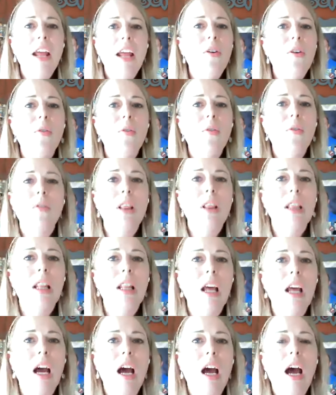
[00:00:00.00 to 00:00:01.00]
I don't,
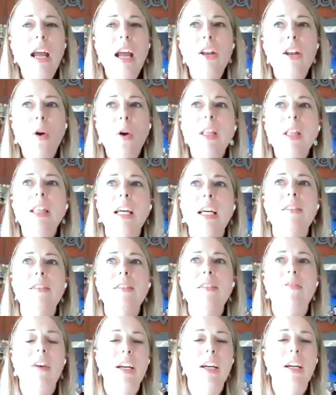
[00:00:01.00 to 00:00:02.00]
I know that
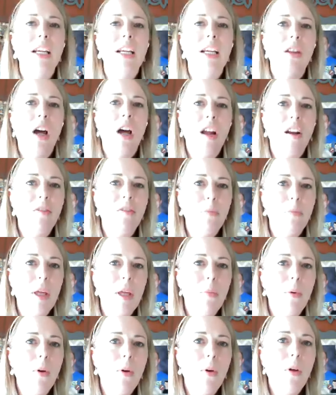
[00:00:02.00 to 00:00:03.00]
that's affecting a lot of
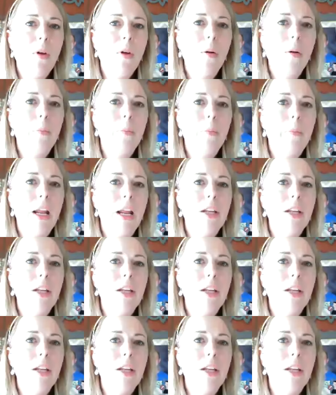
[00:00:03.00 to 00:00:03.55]
people,